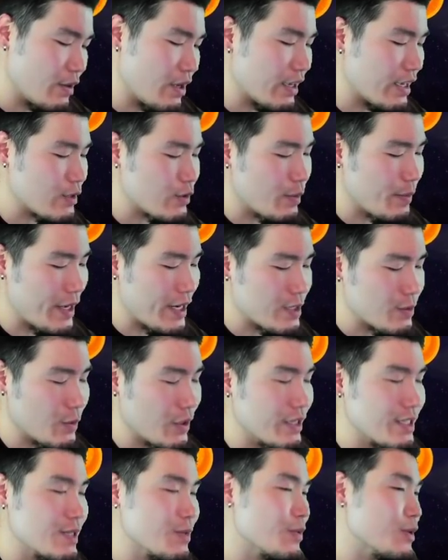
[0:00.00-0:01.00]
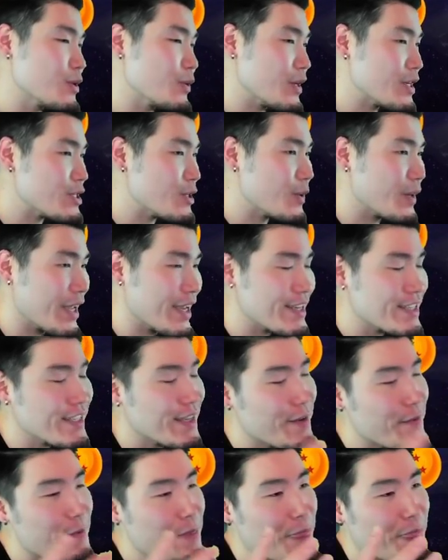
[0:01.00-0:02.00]
I guess we might as well since we're doing a showcase
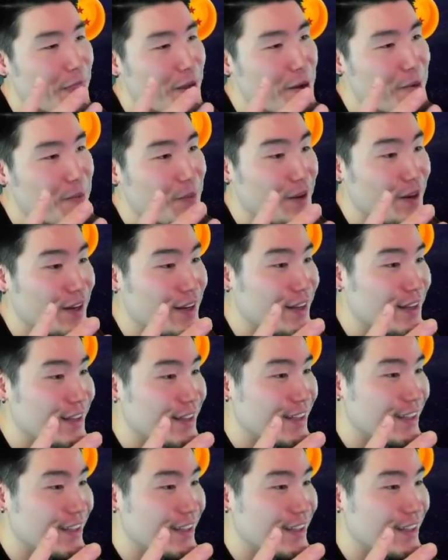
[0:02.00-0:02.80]
but